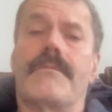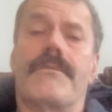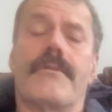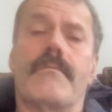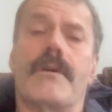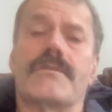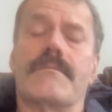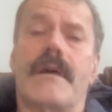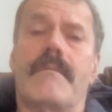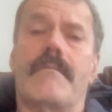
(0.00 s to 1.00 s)
through most
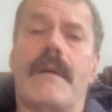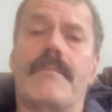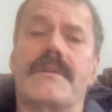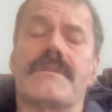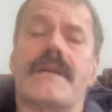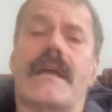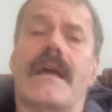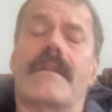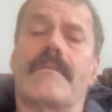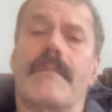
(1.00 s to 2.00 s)
of my business, I
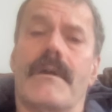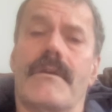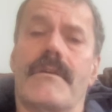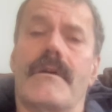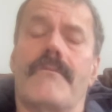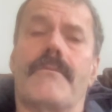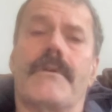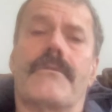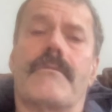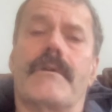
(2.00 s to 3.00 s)
got good enough
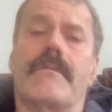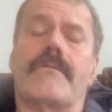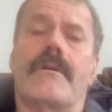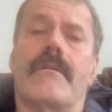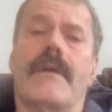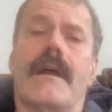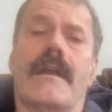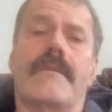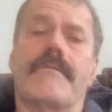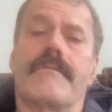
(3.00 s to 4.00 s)
with CorelDRAW that I
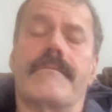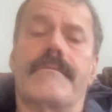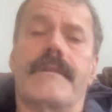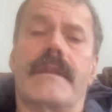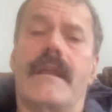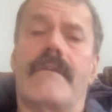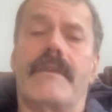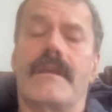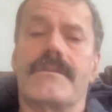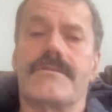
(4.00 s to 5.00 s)
didn't have
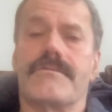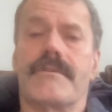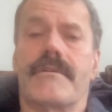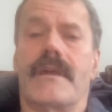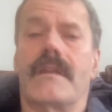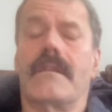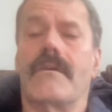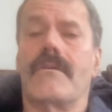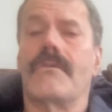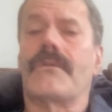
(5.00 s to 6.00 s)
any issues recreating
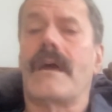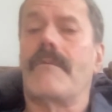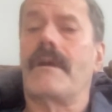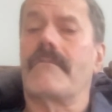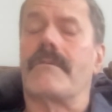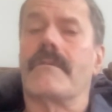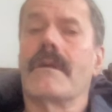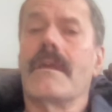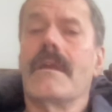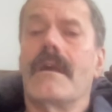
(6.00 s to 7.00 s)
logos. However,
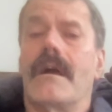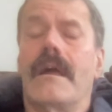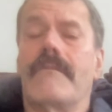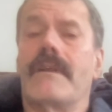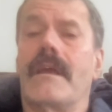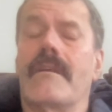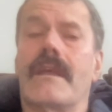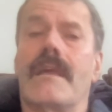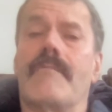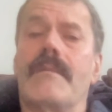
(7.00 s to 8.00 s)
every now and
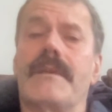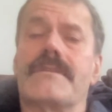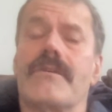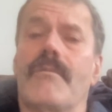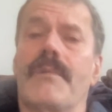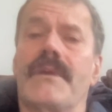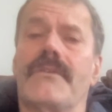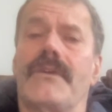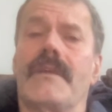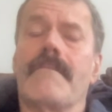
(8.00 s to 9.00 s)
again we'd be so
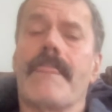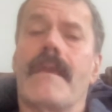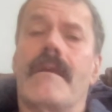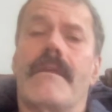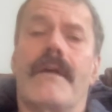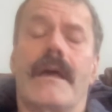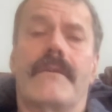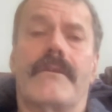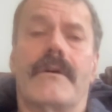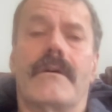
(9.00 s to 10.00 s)
busy
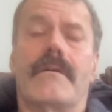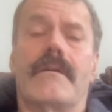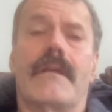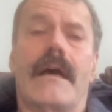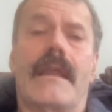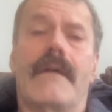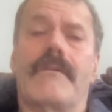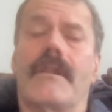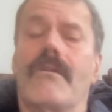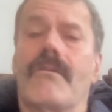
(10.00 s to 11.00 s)
that I'd
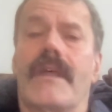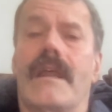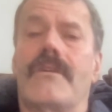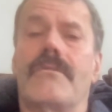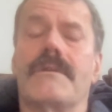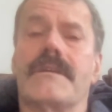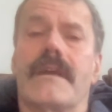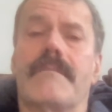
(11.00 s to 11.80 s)
have a logo that I knew would take